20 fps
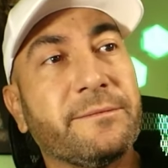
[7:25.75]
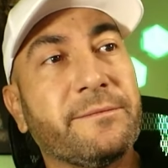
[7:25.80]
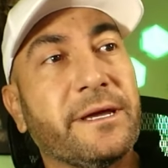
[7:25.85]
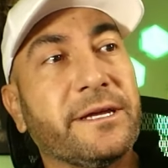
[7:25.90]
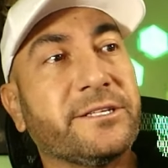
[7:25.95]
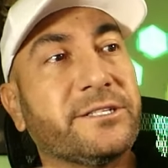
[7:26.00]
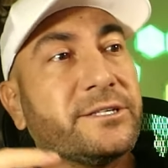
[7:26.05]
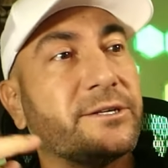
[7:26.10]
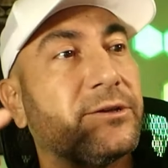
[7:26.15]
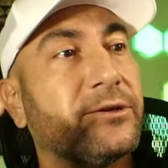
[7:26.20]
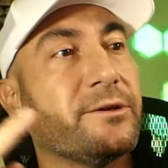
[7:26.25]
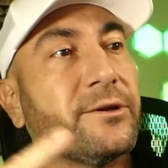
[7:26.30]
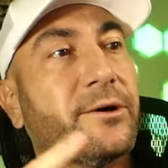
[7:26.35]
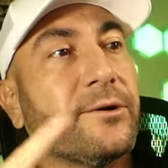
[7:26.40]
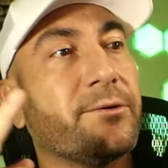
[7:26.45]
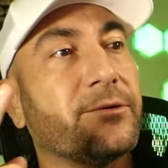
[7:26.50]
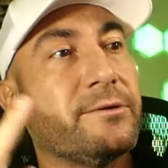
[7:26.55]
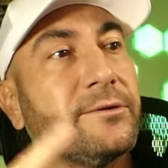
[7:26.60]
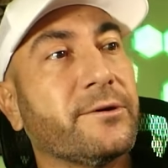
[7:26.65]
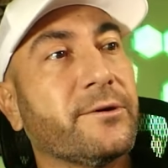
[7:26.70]
Make sure you
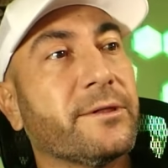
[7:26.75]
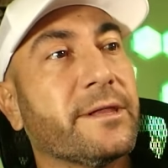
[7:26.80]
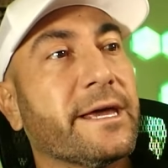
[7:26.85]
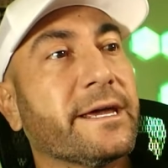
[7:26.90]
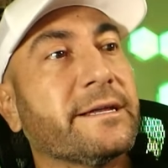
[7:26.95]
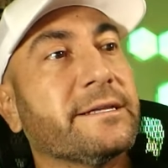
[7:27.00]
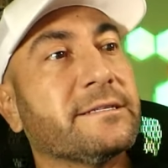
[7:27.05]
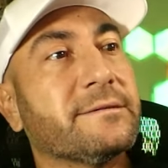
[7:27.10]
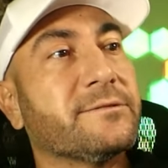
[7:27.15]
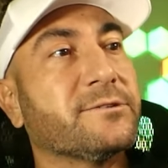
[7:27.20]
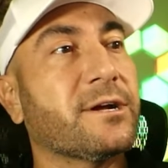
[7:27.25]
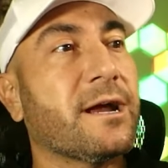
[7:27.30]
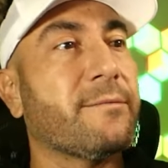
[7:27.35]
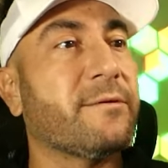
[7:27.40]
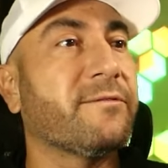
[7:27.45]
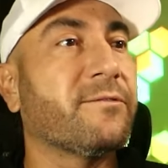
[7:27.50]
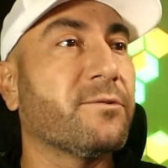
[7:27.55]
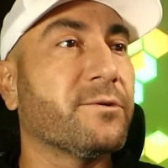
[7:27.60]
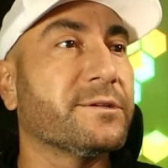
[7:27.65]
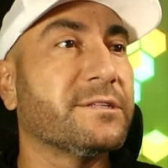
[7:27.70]
go like and subscribe.
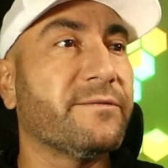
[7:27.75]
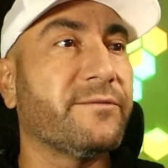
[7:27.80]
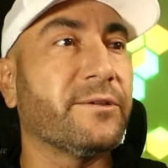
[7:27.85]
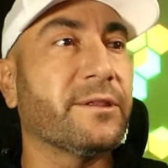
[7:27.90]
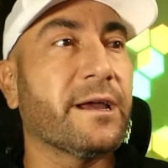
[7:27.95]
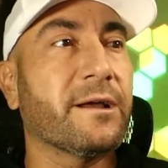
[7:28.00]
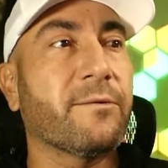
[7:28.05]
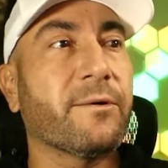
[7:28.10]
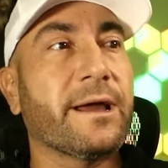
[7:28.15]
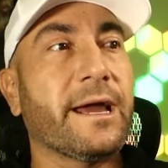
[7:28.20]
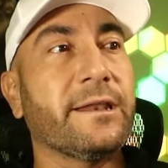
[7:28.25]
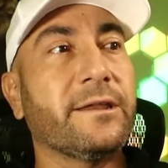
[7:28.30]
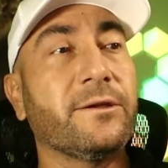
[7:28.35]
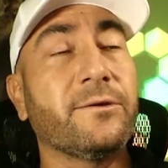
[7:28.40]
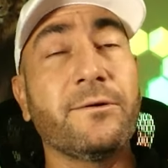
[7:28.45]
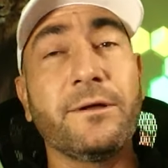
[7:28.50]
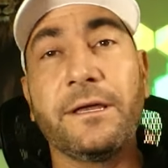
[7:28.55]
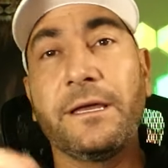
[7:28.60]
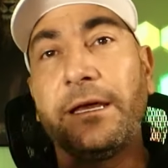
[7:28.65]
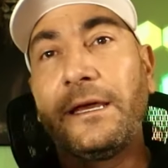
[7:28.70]
Of course, if you like what I
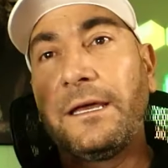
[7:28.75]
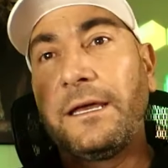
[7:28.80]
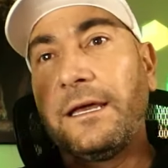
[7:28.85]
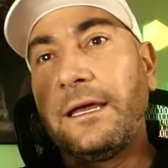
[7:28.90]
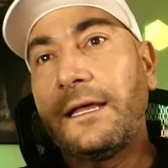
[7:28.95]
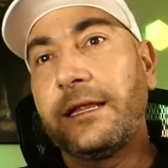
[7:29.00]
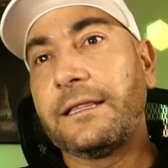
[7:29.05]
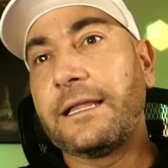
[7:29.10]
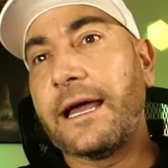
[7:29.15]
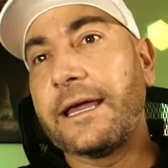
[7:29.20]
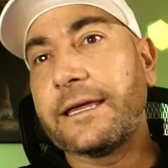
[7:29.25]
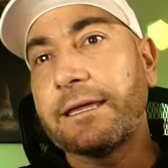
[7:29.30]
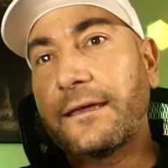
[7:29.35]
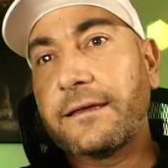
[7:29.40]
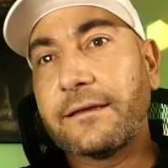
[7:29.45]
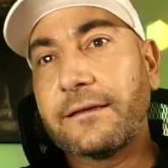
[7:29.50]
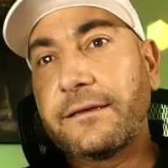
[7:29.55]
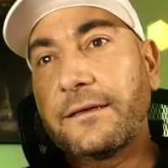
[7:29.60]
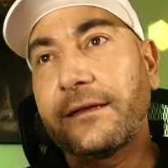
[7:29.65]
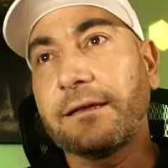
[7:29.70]
do, like,
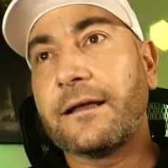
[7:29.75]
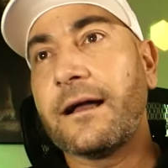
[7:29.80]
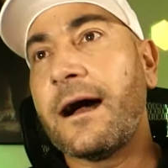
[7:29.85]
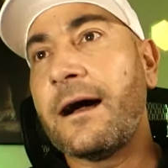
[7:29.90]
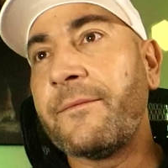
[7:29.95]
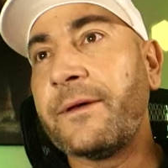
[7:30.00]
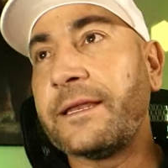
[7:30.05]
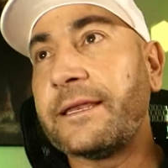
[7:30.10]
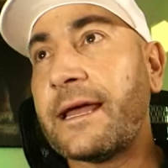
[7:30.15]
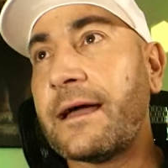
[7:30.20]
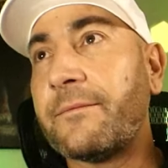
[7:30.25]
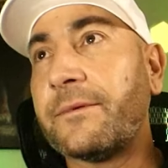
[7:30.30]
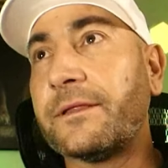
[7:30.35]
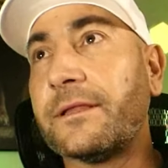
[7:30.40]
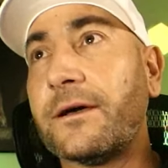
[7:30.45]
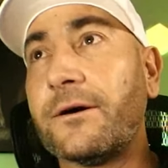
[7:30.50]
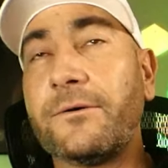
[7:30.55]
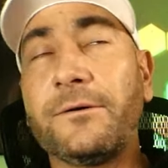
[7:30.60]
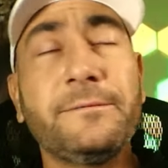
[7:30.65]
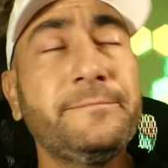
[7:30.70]
comment down
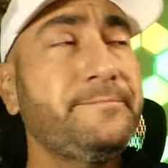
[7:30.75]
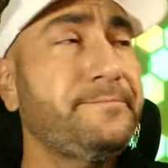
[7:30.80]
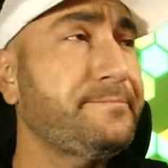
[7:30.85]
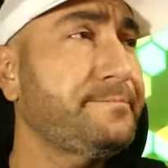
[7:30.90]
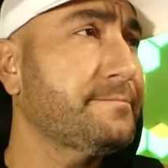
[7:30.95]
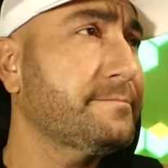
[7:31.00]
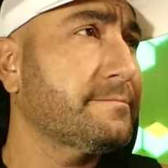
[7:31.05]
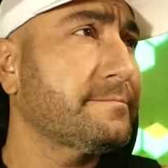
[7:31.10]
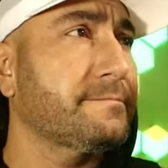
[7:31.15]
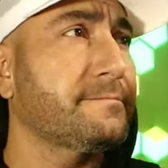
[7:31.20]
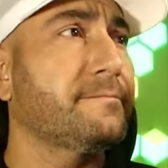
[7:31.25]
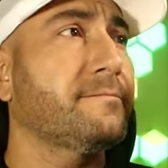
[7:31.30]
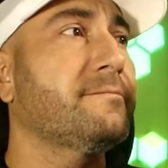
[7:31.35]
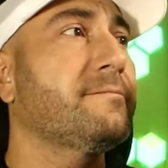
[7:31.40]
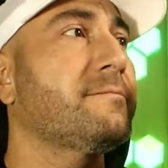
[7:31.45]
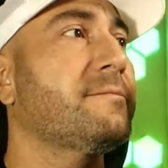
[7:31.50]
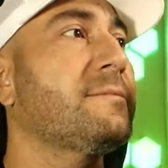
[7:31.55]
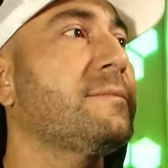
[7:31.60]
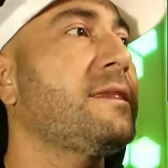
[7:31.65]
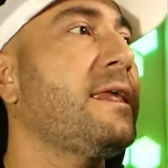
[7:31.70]
below,
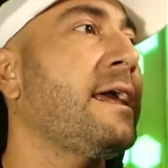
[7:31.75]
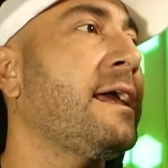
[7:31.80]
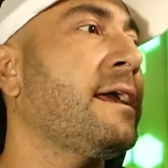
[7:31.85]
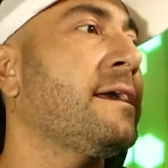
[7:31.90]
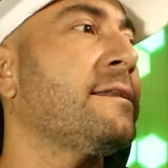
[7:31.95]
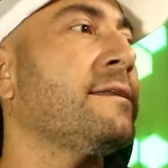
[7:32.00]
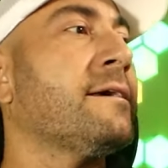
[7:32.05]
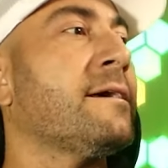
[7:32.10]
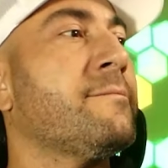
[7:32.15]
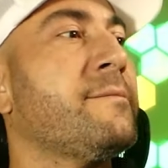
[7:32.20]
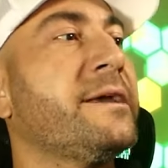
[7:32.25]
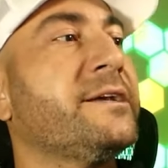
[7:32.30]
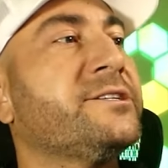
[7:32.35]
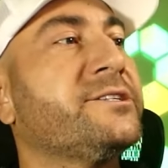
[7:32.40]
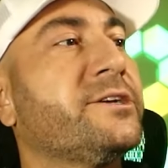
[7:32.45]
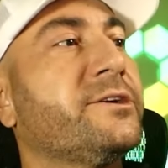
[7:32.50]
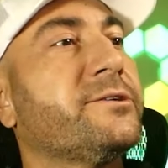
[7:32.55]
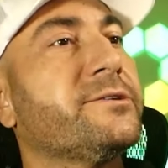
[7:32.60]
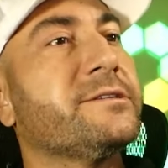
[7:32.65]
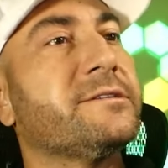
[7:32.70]
and make
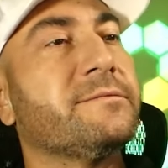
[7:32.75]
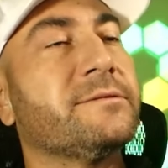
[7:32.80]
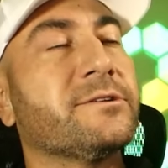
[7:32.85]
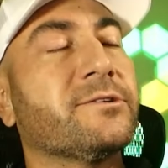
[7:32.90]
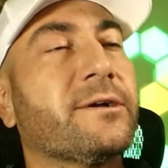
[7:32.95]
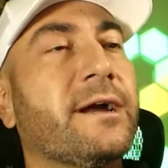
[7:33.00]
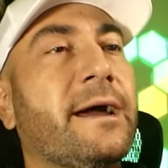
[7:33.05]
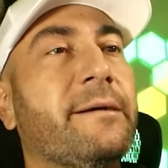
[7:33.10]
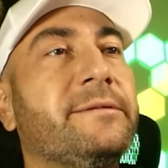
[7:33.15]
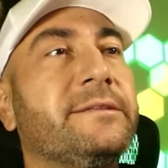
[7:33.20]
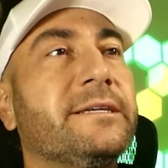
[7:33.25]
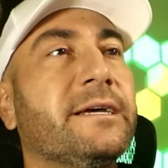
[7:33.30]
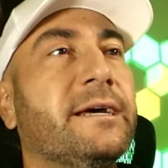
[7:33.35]
sure you're subscribed.